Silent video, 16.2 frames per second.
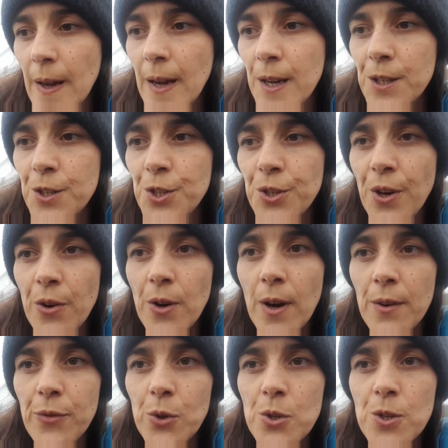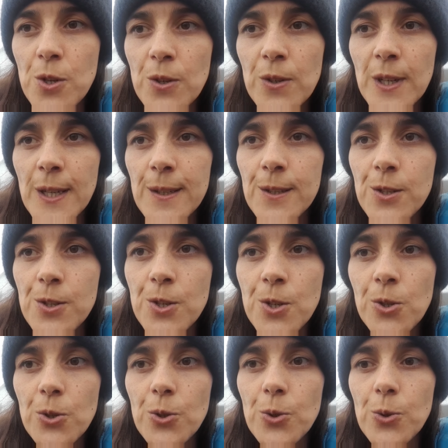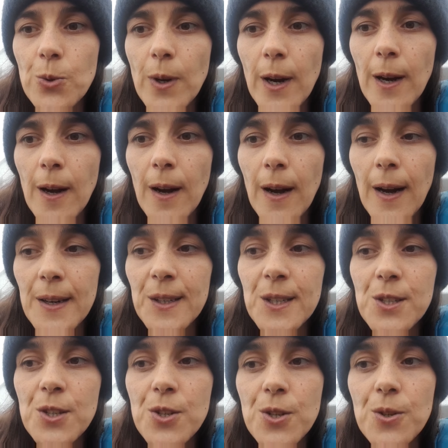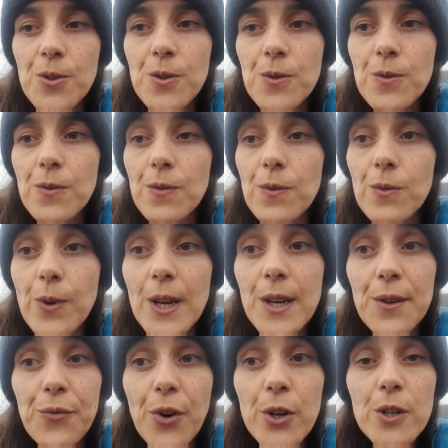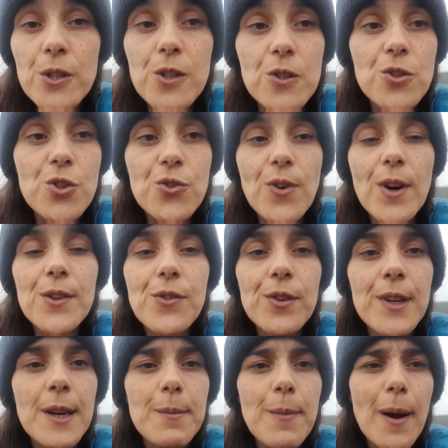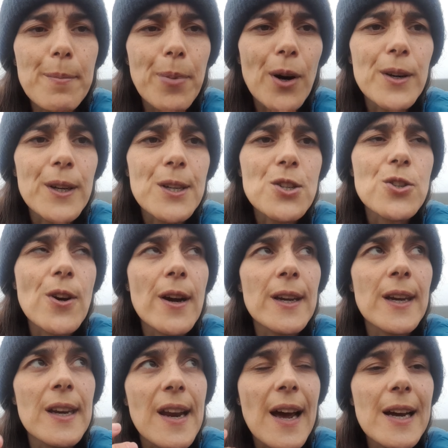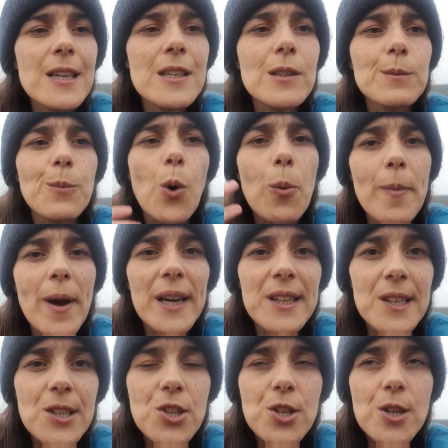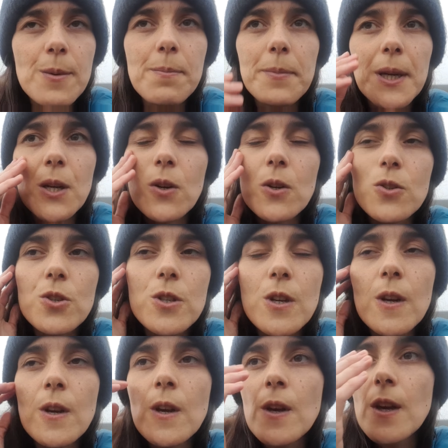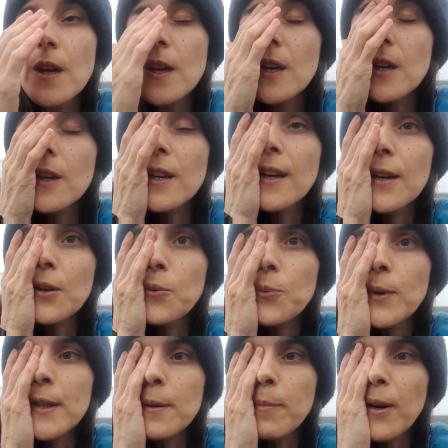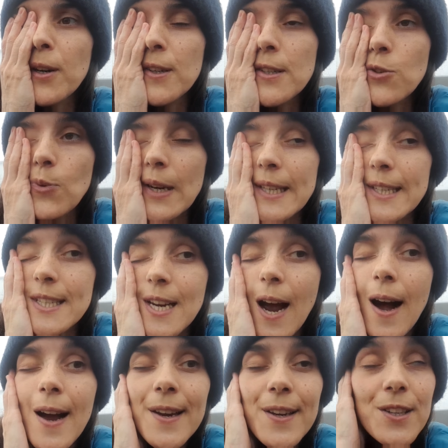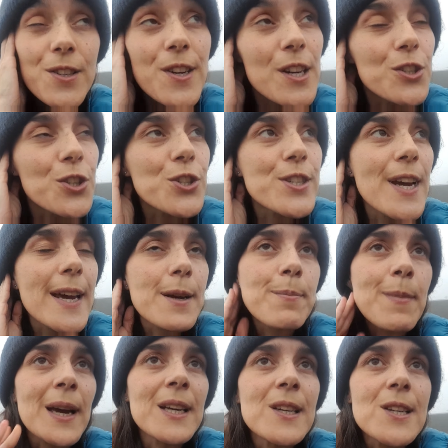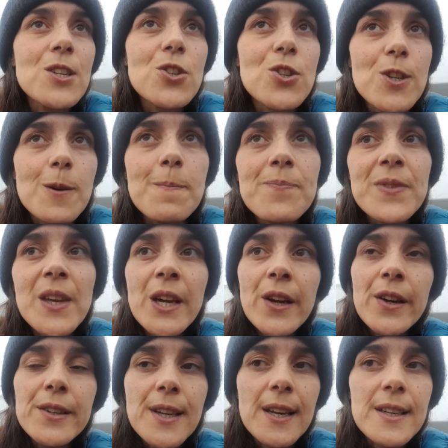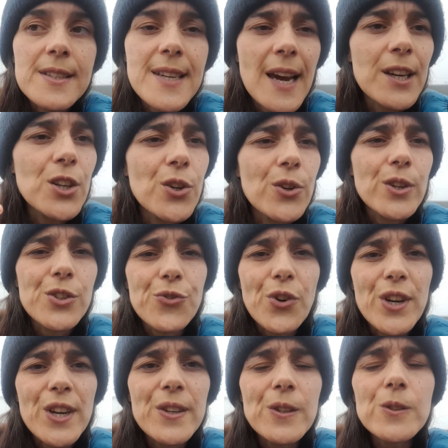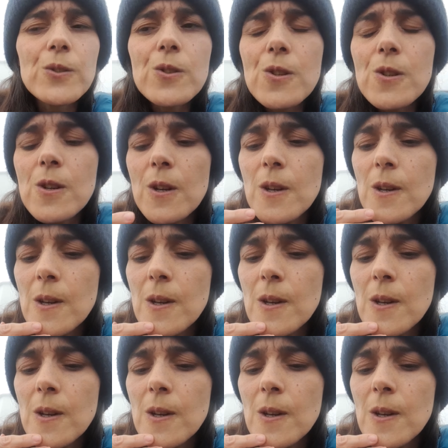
And, you know, I've also needed to, I need to really focus on strengthening my body so I can handle more magnesium, because when the body's really tired and you take magnesium, it can tank your adrenals.